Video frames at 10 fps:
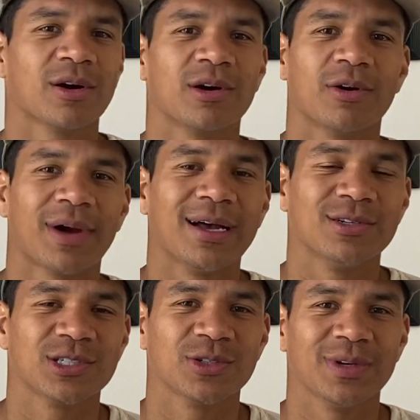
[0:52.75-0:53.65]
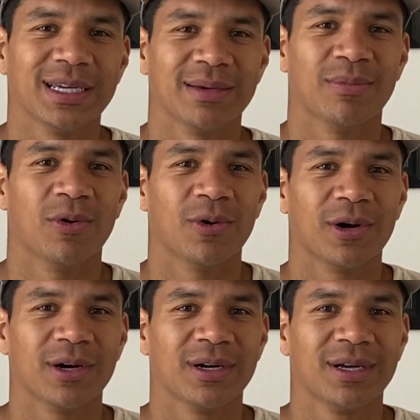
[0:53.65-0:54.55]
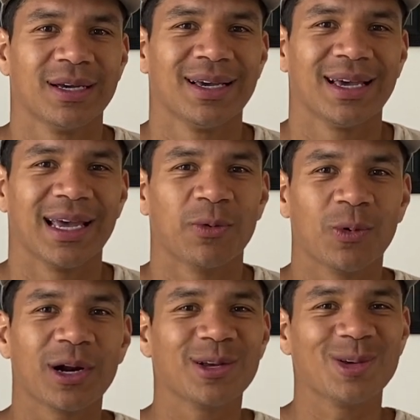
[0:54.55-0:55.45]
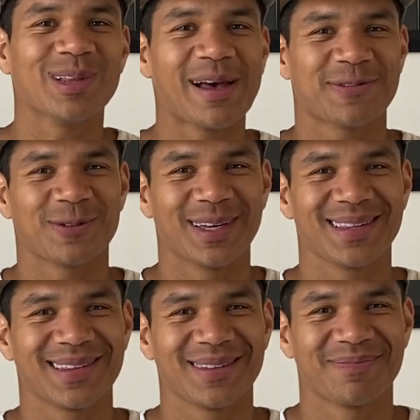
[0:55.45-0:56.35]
aren't around you anymore? And what are you left with?